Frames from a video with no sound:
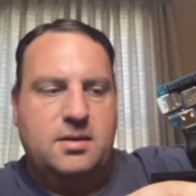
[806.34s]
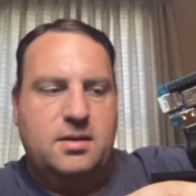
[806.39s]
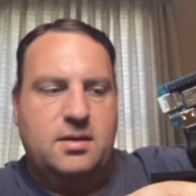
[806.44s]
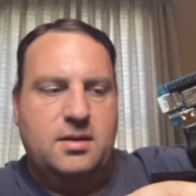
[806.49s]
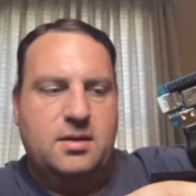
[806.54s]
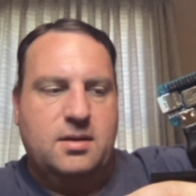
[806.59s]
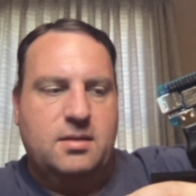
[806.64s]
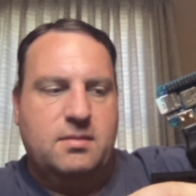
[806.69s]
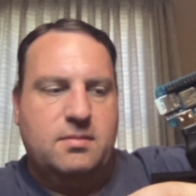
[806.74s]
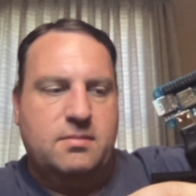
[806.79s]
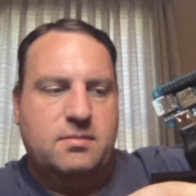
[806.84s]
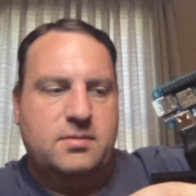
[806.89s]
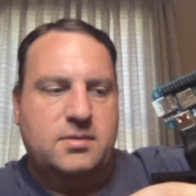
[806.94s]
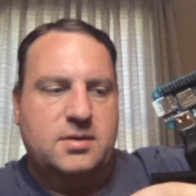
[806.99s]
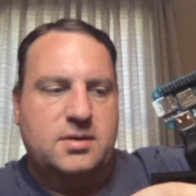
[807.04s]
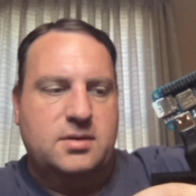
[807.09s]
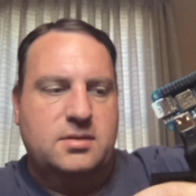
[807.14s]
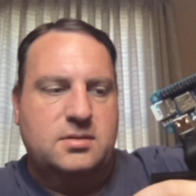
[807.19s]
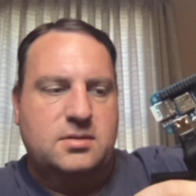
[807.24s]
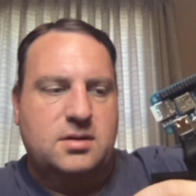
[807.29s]
uh,
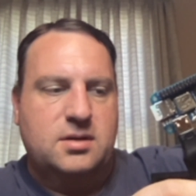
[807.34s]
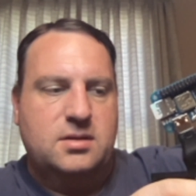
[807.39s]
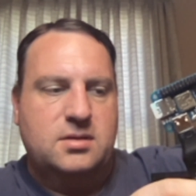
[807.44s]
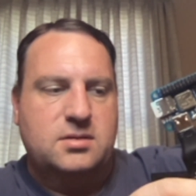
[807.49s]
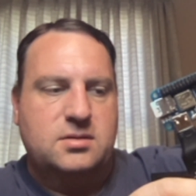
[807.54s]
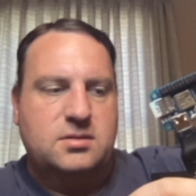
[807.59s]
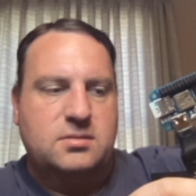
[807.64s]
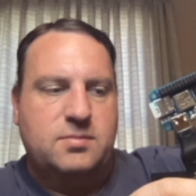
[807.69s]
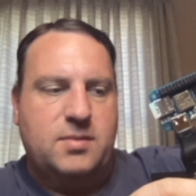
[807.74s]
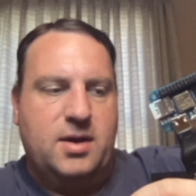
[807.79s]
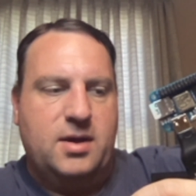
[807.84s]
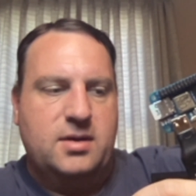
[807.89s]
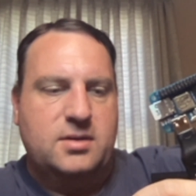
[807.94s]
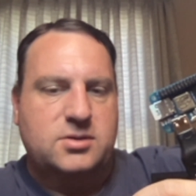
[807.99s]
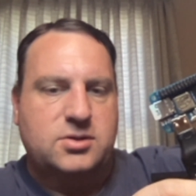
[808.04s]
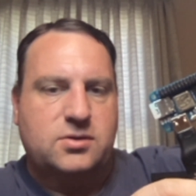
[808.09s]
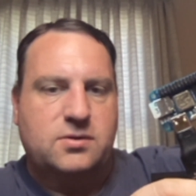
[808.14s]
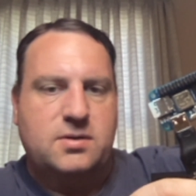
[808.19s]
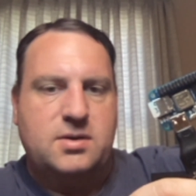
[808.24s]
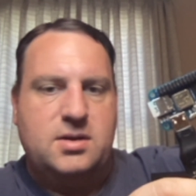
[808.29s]
in, into my
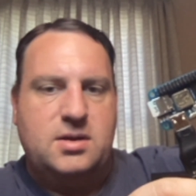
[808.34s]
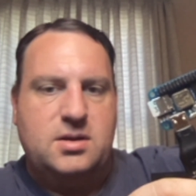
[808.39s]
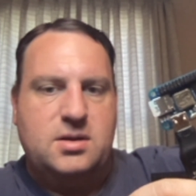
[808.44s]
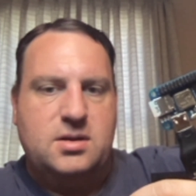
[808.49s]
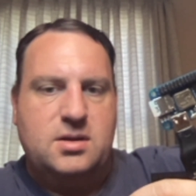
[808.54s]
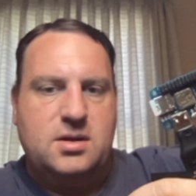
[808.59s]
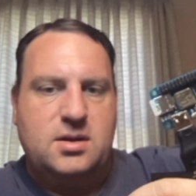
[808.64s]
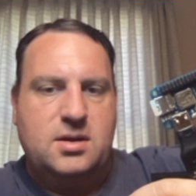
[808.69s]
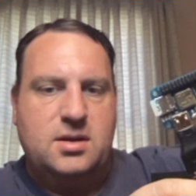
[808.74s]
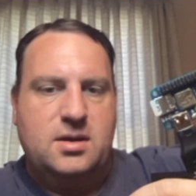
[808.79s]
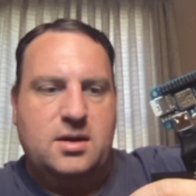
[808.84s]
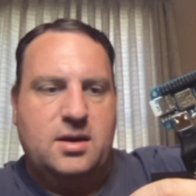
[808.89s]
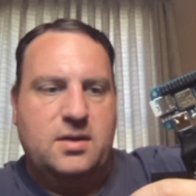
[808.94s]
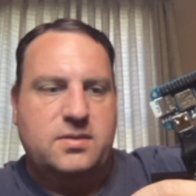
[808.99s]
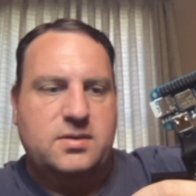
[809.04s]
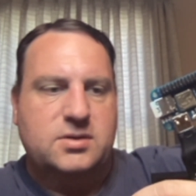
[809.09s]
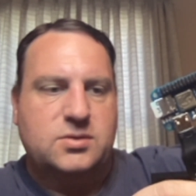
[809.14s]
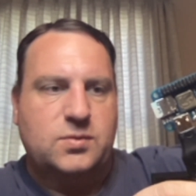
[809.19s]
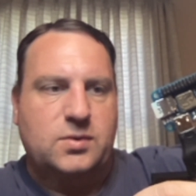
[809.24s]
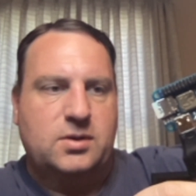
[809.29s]
screen, and
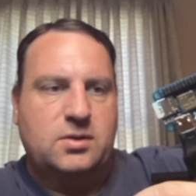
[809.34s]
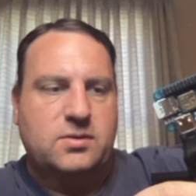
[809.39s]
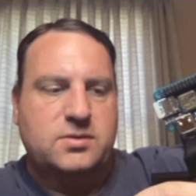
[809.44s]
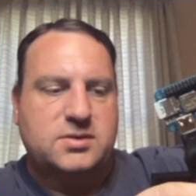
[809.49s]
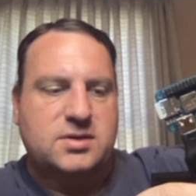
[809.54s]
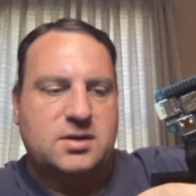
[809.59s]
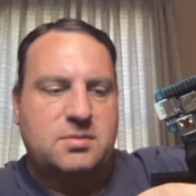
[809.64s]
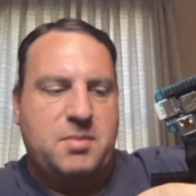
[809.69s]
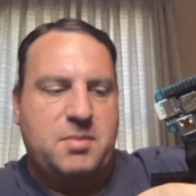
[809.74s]
this one goes into